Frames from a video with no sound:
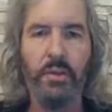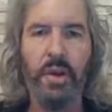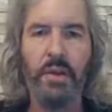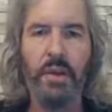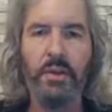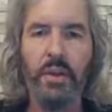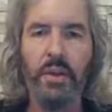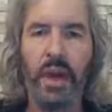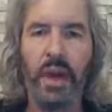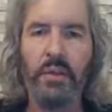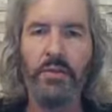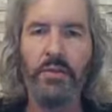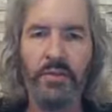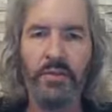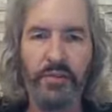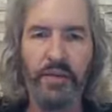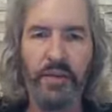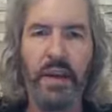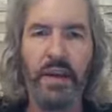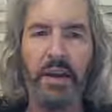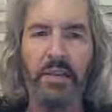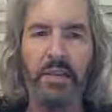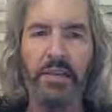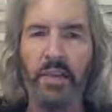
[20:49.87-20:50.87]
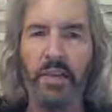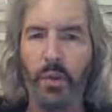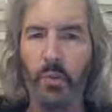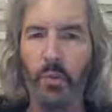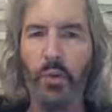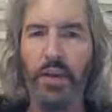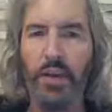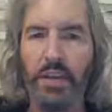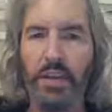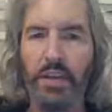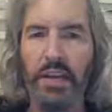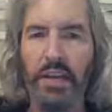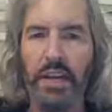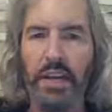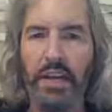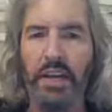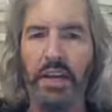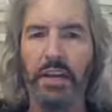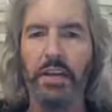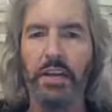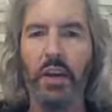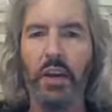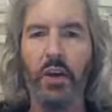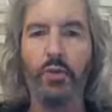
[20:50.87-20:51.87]
that faith that we
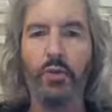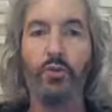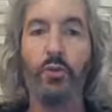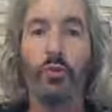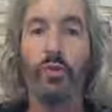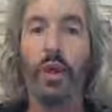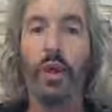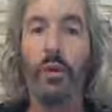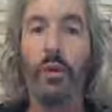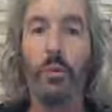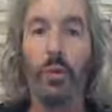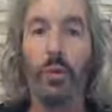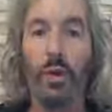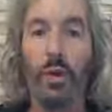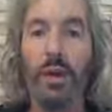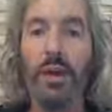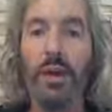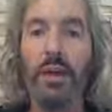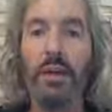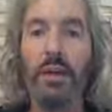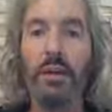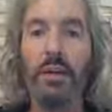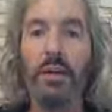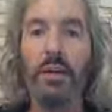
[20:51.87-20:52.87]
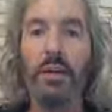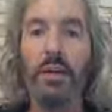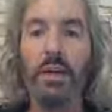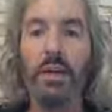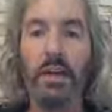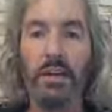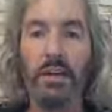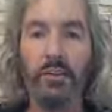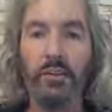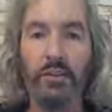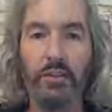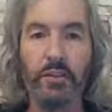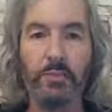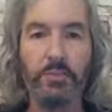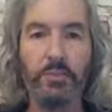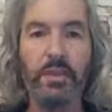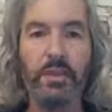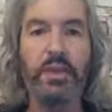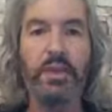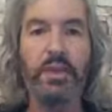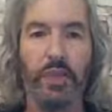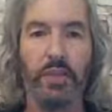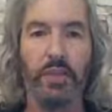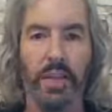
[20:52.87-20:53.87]
need so that we can
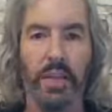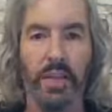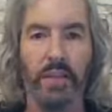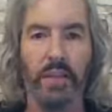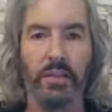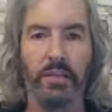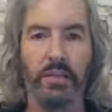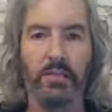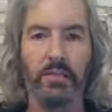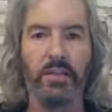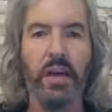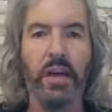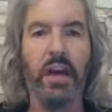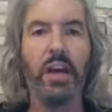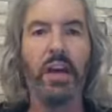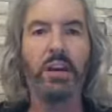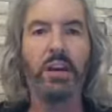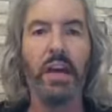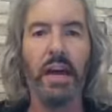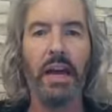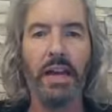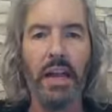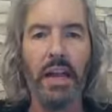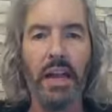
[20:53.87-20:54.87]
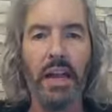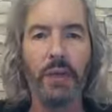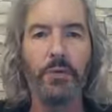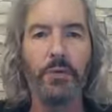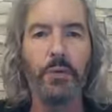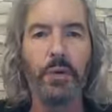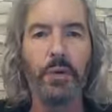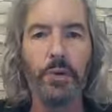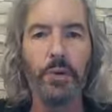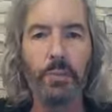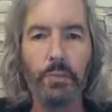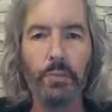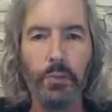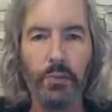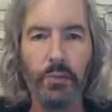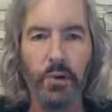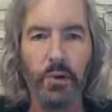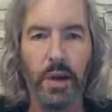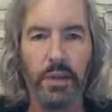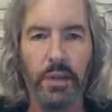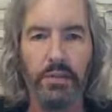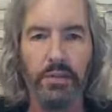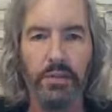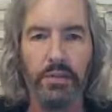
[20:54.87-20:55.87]
experience that ever
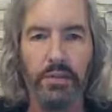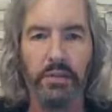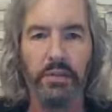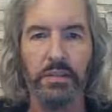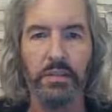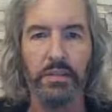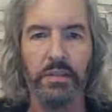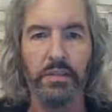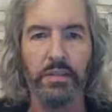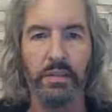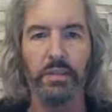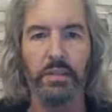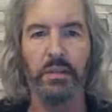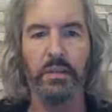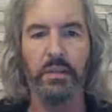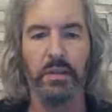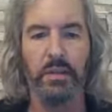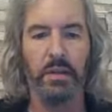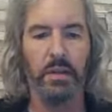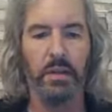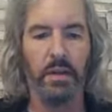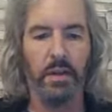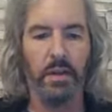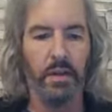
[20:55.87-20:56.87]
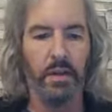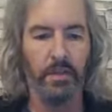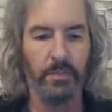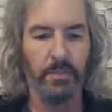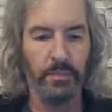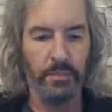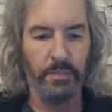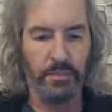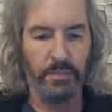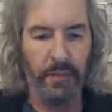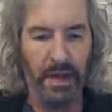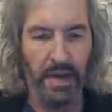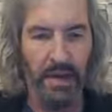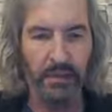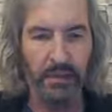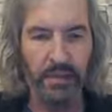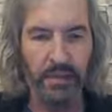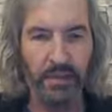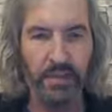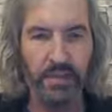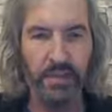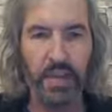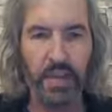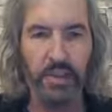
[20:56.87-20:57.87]
present
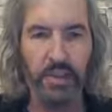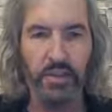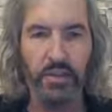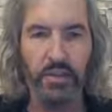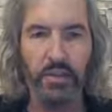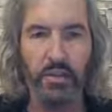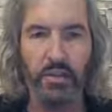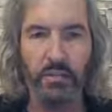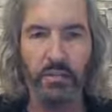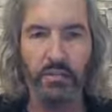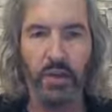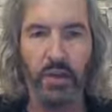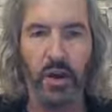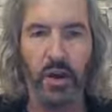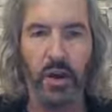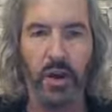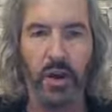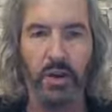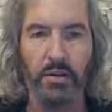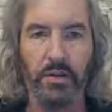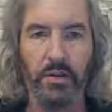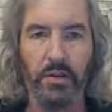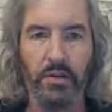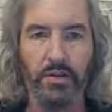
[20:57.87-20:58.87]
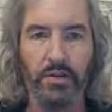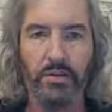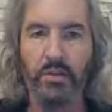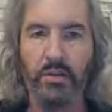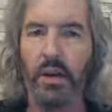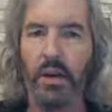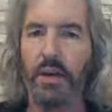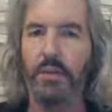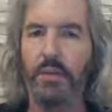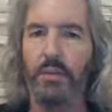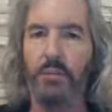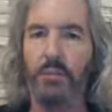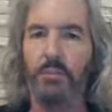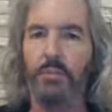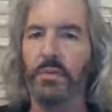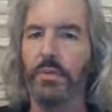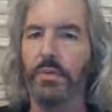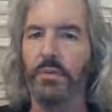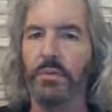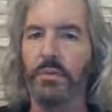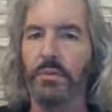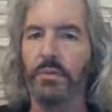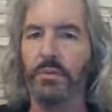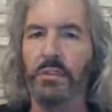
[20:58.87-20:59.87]
manifestation of God? It's not in a
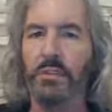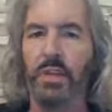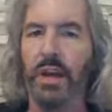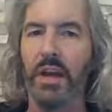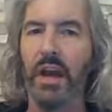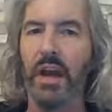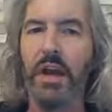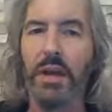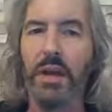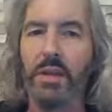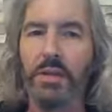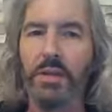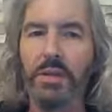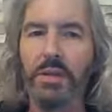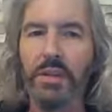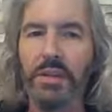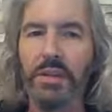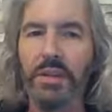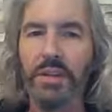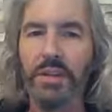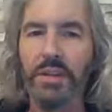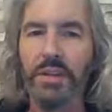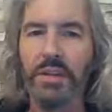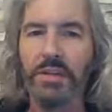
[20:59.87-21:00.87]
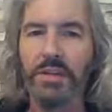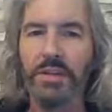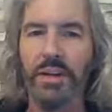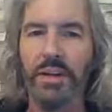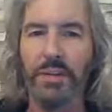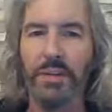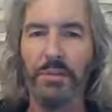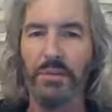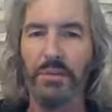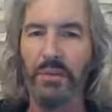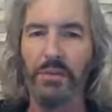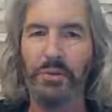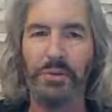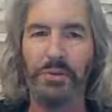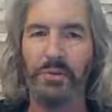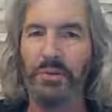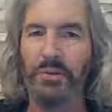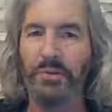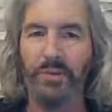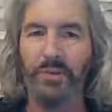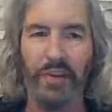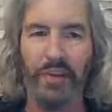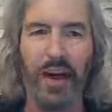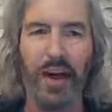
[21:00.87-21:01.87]
pillar of cloud, it's not a pillar
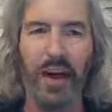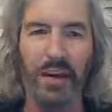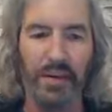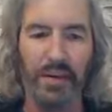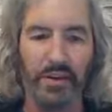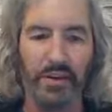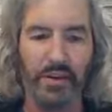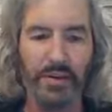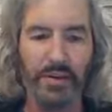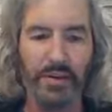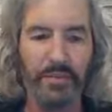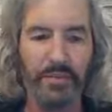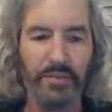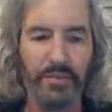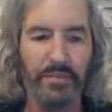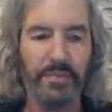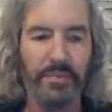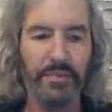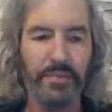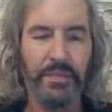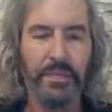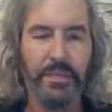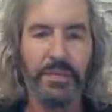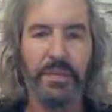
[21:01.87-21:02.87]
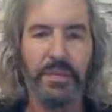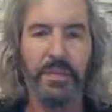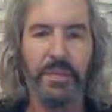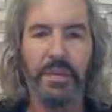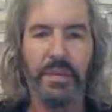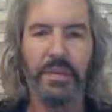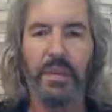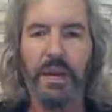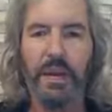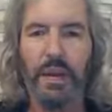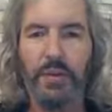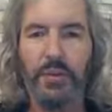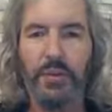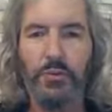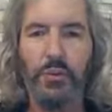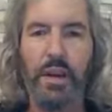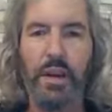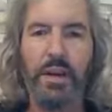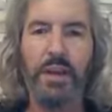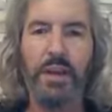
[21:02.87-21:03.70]
of fire. It's right